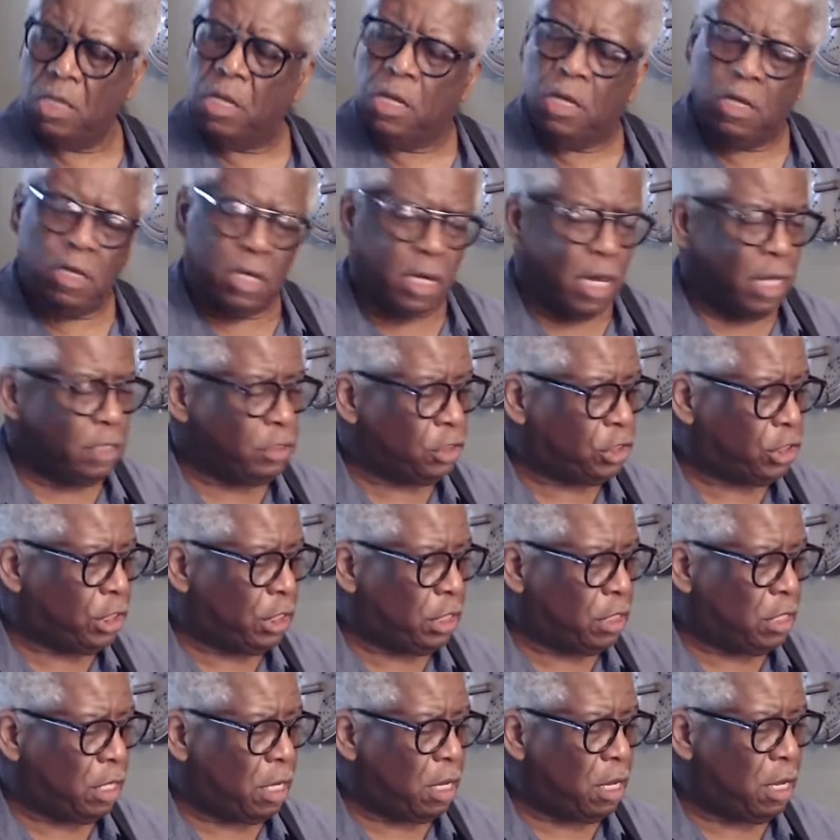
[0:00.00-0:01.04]
Yon she
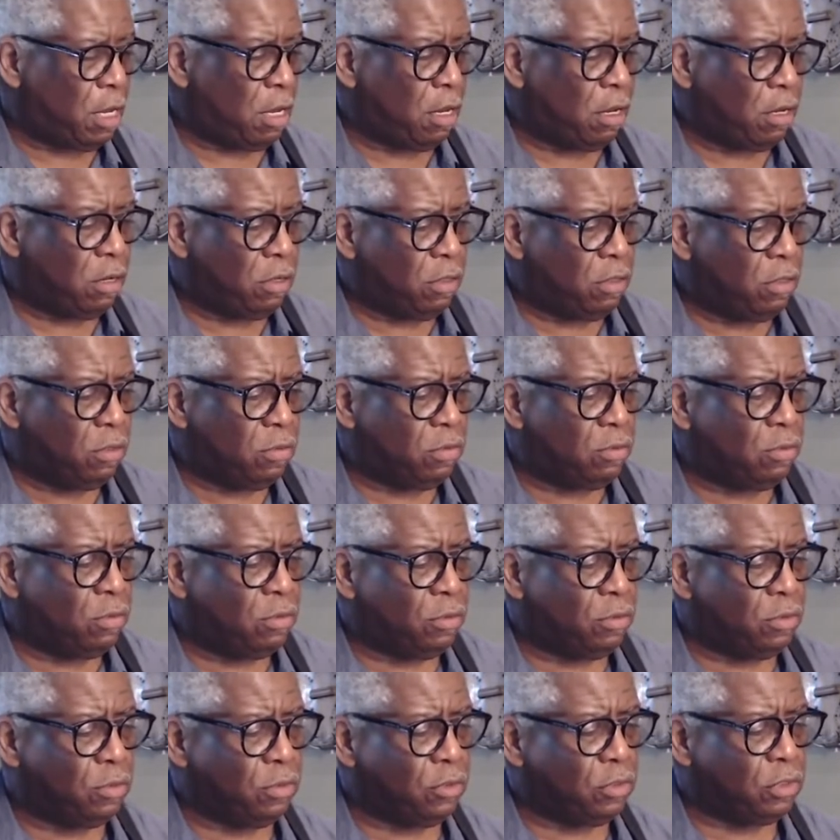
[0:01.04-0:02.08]

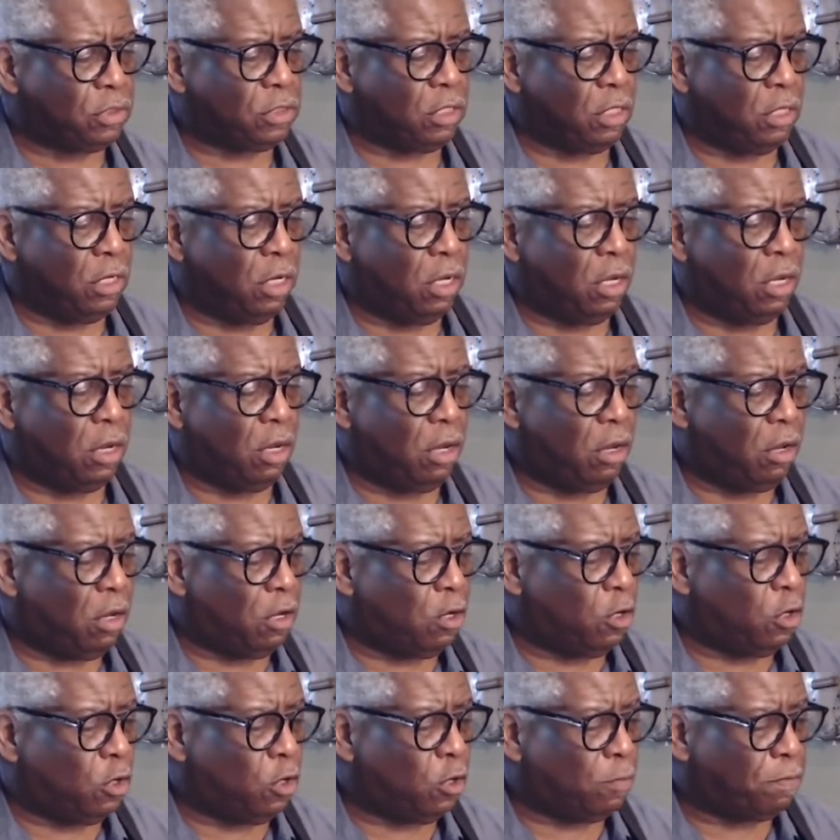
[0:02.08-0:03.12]
goes
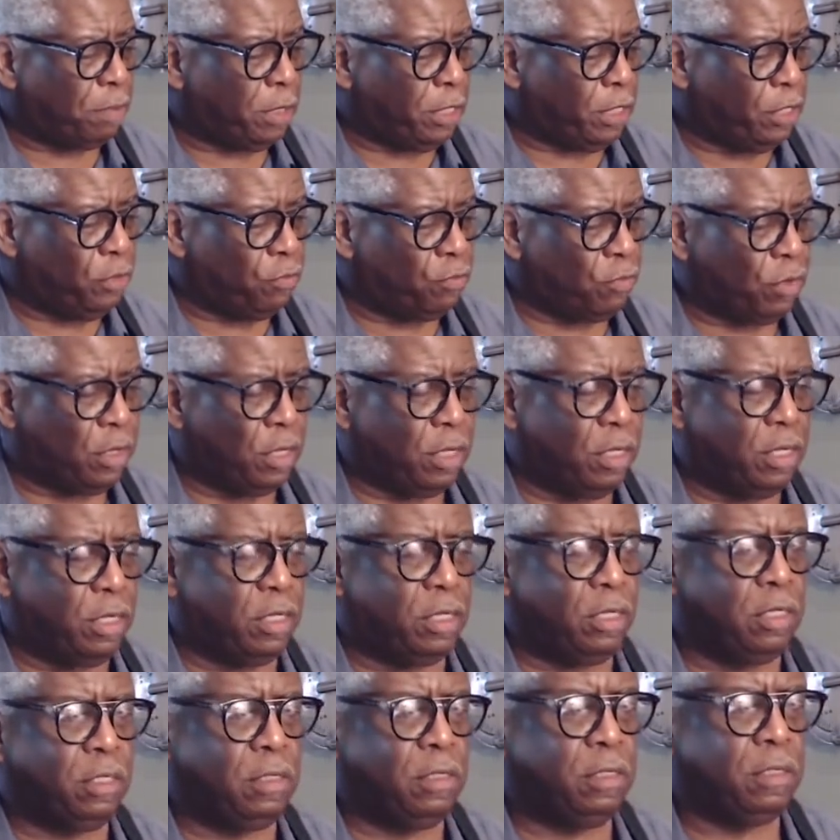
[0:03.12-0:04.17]
below, please
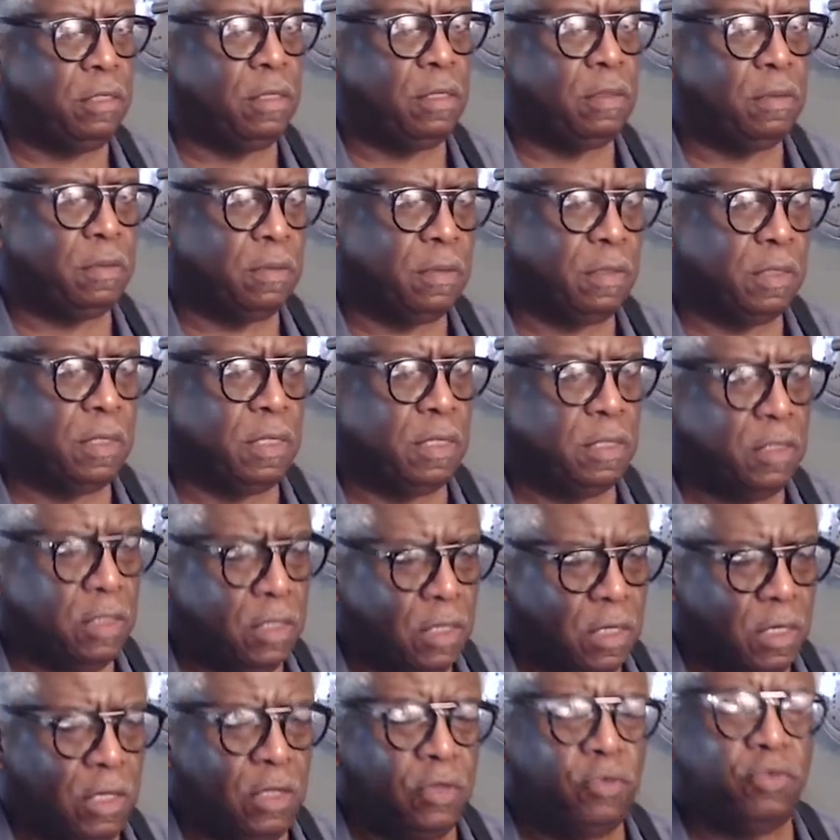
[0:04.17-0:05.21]
run,
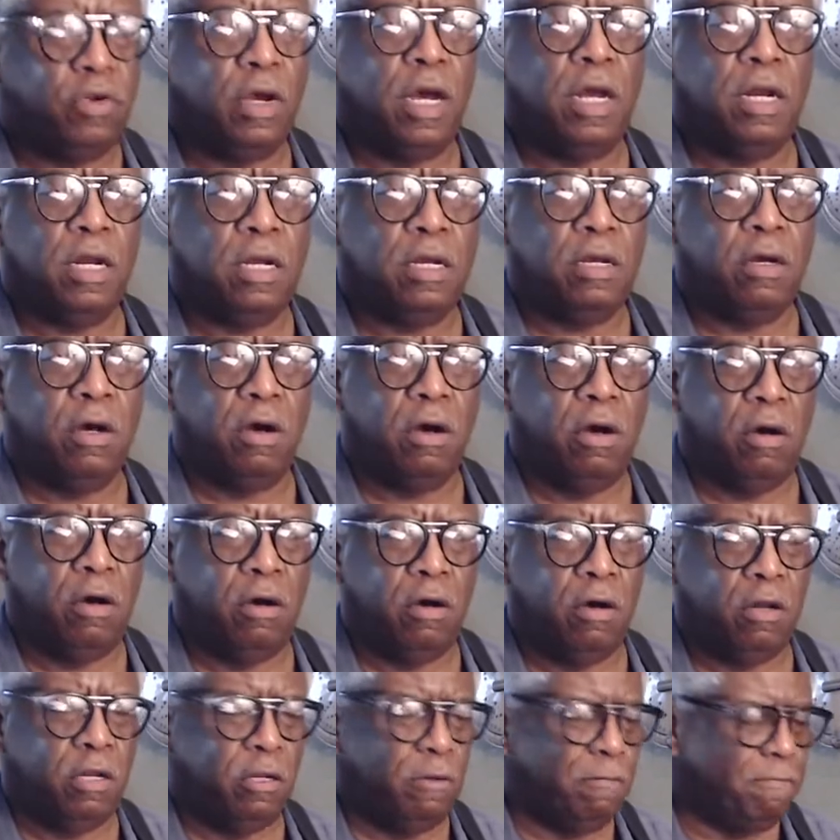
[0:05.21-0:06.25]
try to
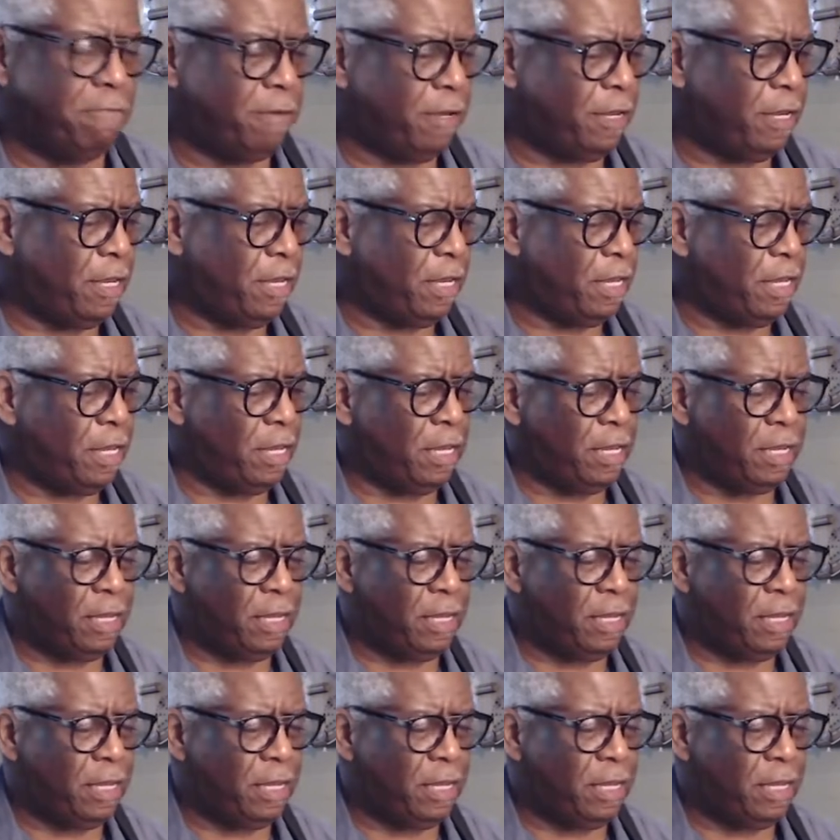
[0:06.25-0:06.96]
call her back.